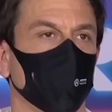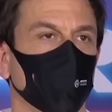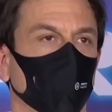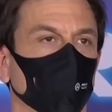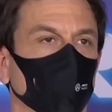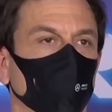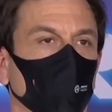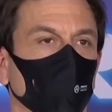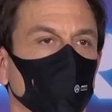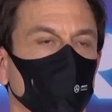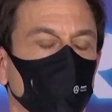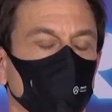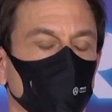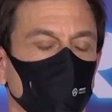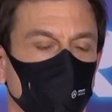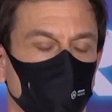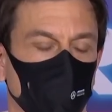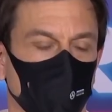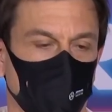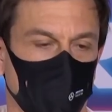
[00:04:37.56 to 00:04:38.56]
don't want
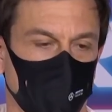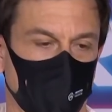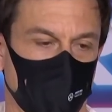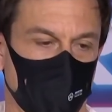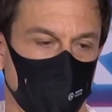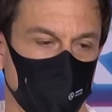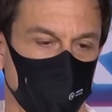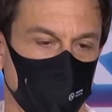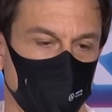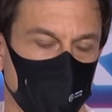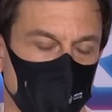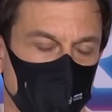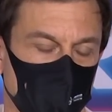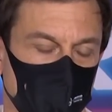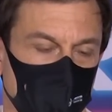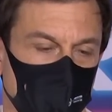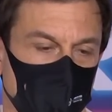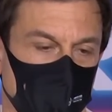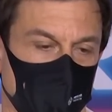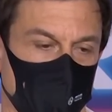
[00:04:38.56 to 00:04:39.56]
to um,
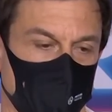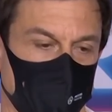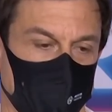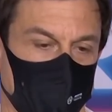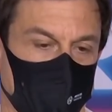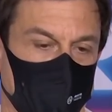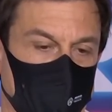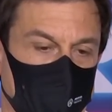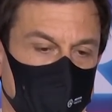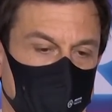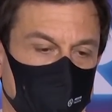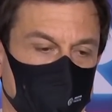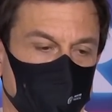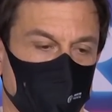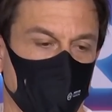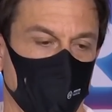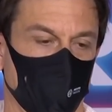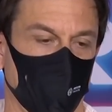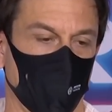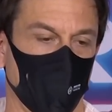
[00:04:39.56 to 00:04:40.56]
um,
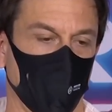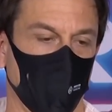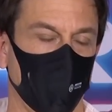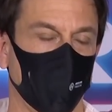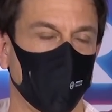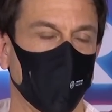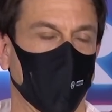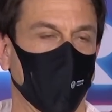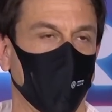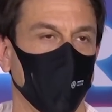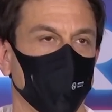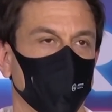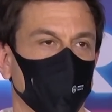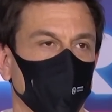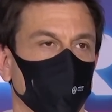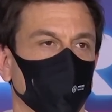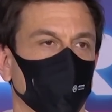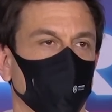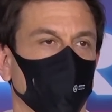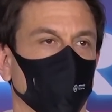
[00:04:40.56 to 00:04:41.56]
ignite
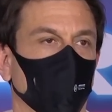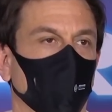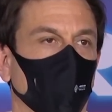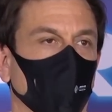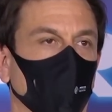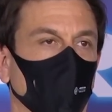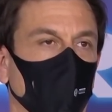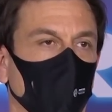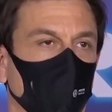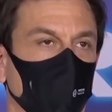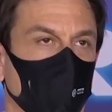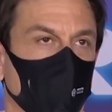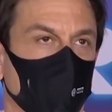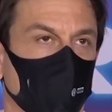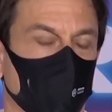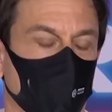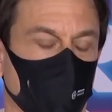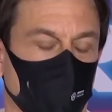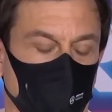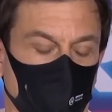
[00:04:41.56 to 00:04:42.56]
even more
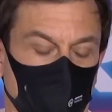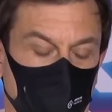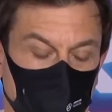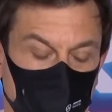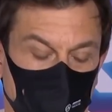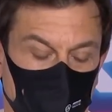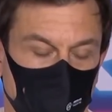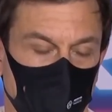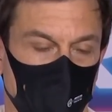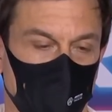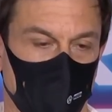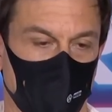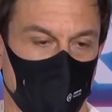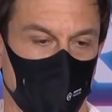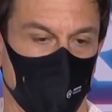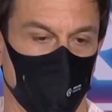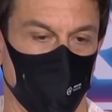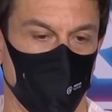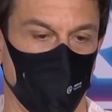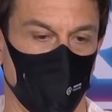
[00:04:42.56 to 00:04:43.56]

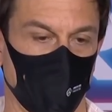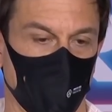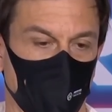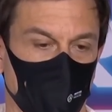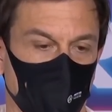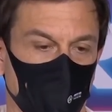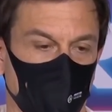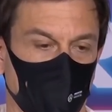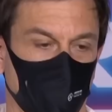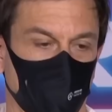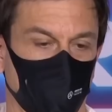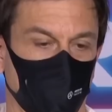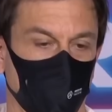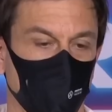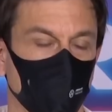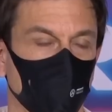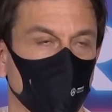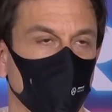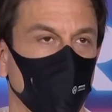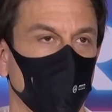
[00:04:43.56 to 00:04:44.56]
the, the
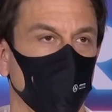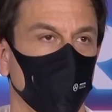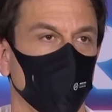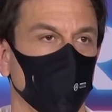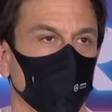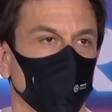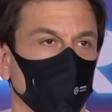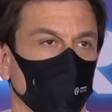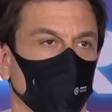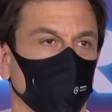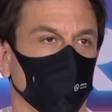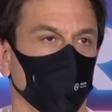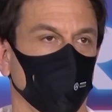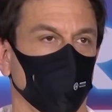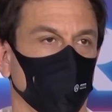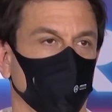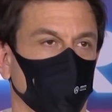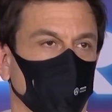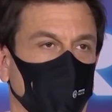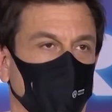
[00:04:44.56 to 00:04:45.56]
fuel no,
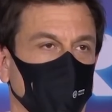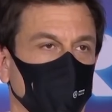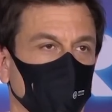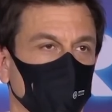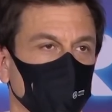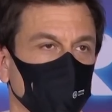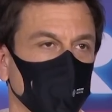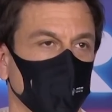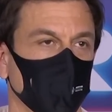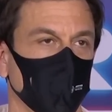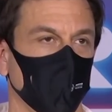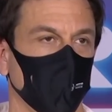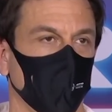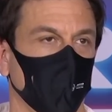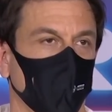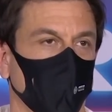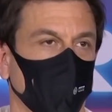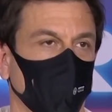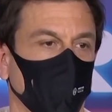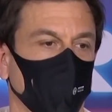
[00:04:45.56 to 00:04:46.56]
the fire.
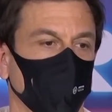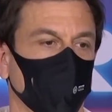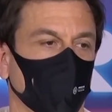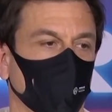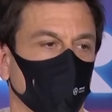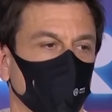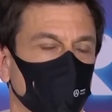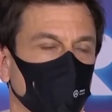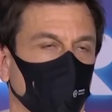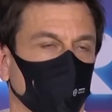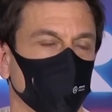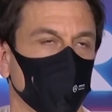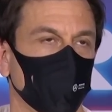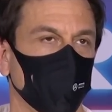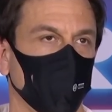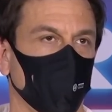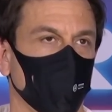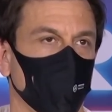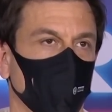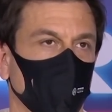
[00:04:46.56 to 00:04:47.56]
And the
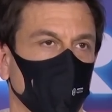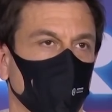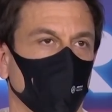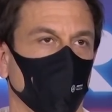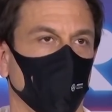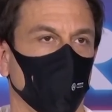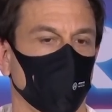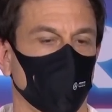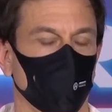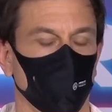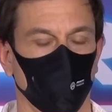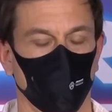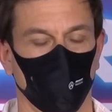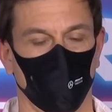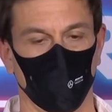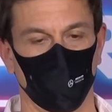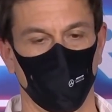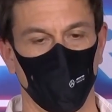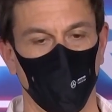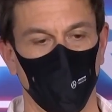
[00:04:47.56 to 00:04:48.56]
controversy, I think, work,
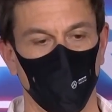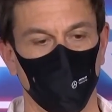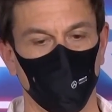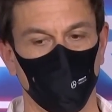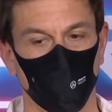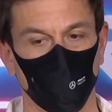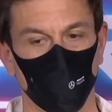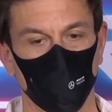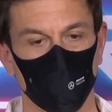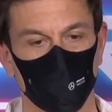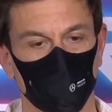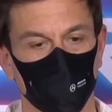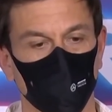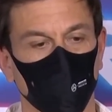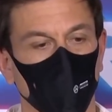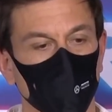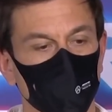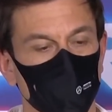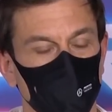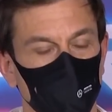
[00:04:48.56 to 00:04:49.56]
what we need to do as
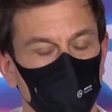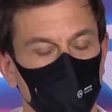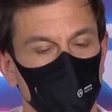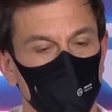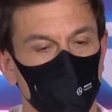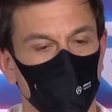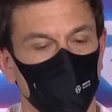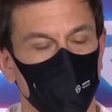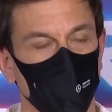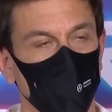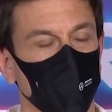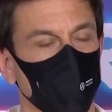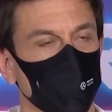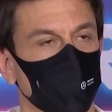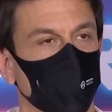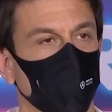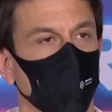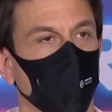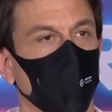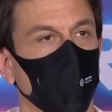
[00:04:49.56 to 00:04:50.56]
sports team is to
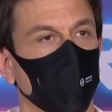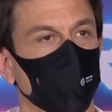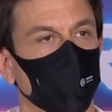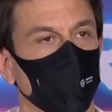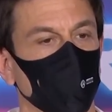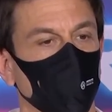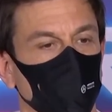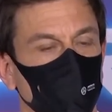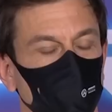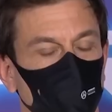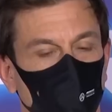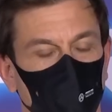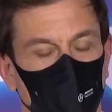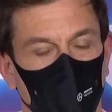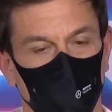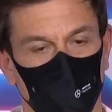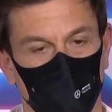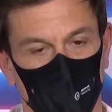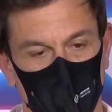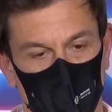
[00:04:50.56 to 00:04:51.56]
de-escalate and not
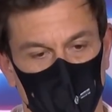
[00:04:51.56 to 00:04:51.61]
create